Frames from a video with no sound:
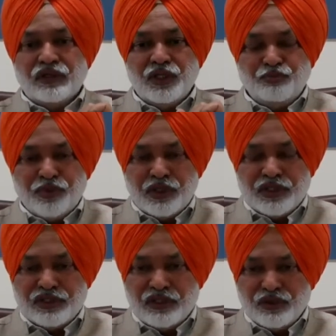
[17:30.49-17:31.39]
the
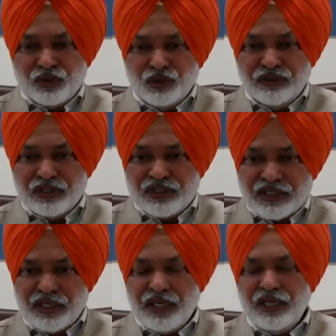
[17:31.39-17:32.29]
persons who were
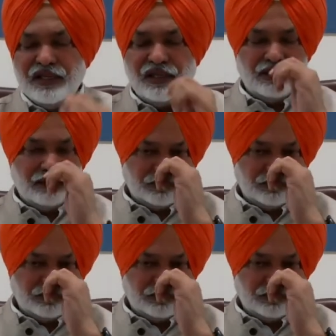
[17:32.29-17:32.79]
standing there